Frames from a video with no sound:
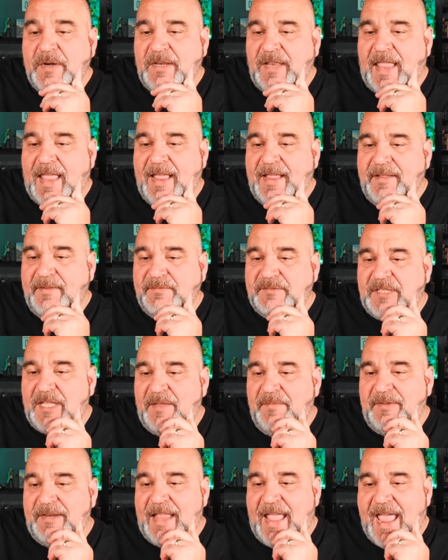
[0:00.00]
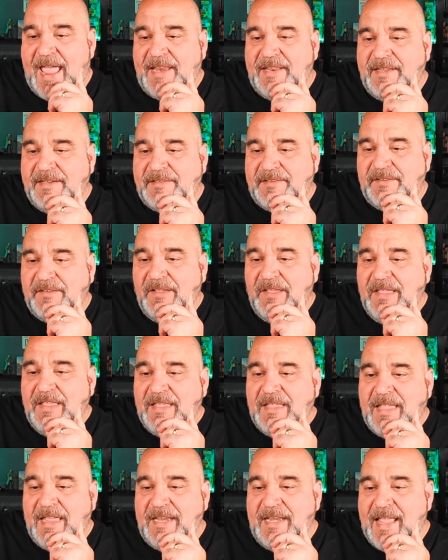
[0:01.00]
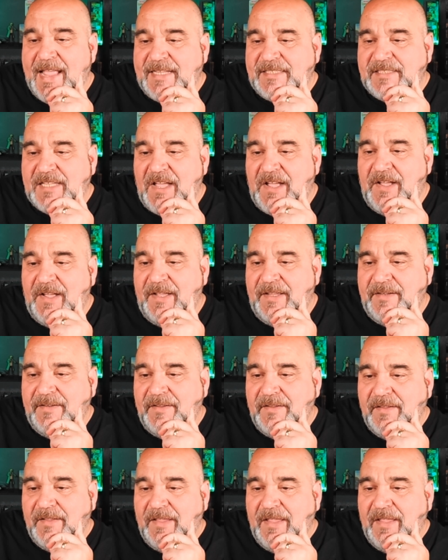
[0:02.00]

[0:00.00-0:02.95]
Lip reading: lives of an addict, an ex-con,